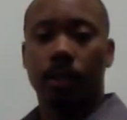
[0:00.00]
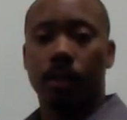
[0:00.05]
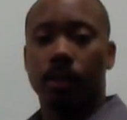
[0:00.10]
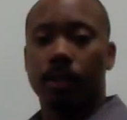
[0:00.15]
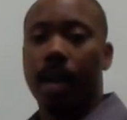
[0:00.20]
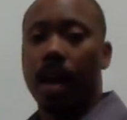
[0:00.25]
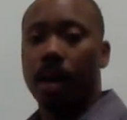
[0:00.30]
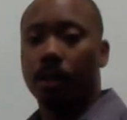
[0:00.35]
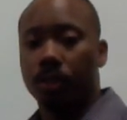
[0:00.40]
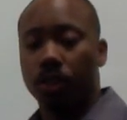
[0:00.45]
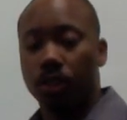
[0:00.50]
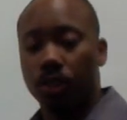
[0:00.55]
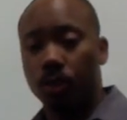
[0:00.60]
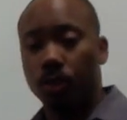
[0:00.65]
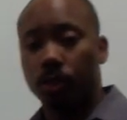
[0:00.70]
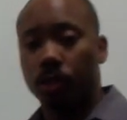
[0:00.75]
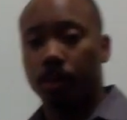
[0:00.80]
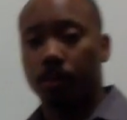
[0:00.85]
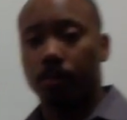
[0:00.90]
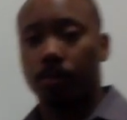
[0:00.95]
learn how to
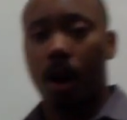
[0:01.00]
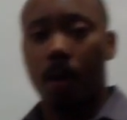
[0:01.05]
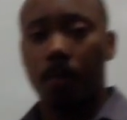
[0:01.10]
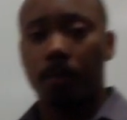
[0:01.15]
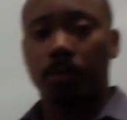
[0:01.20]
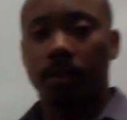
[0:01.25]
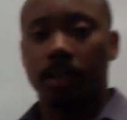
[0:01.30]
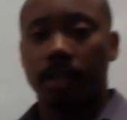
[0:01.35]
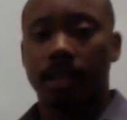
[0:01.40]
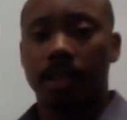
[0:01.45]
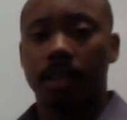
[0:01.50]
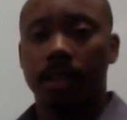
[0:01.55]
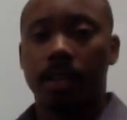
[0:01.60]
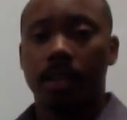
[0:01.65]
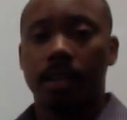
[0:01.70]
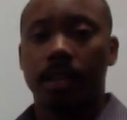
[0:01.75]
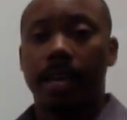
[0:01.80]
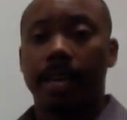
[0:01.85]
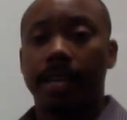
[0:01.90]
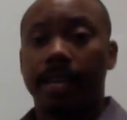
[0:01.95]
use it properly
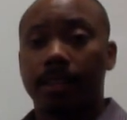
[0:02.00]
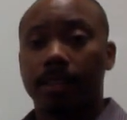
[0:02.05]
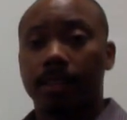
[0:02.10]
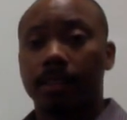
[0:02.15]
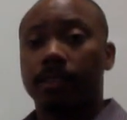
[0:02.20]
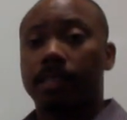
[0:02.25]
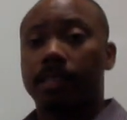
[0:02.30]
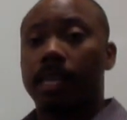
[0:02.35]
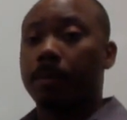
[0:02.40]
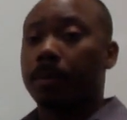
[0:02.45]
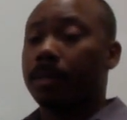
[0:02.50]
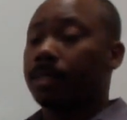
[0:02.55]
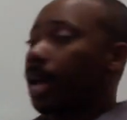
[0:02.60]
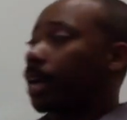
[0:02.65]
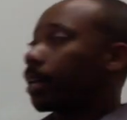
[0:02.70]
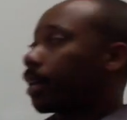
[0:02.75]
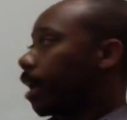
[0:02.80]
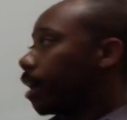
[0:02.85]
and get the same exact